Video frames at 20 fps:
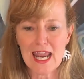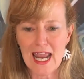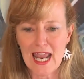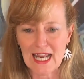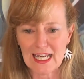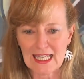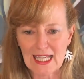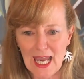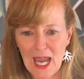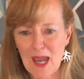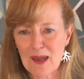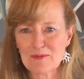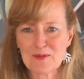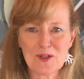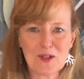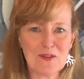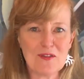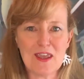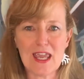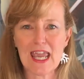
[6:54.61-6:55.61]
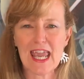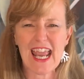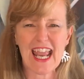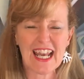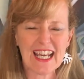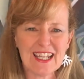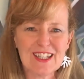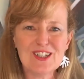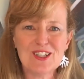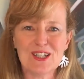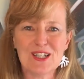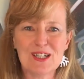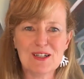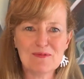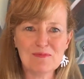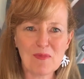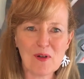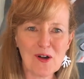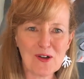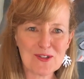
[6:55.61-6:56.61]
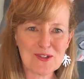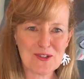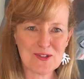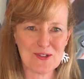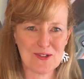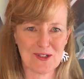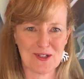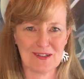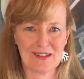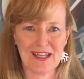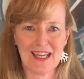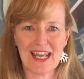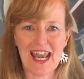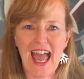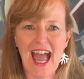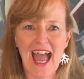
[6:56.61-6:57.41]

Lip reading: and capture their energy and posture and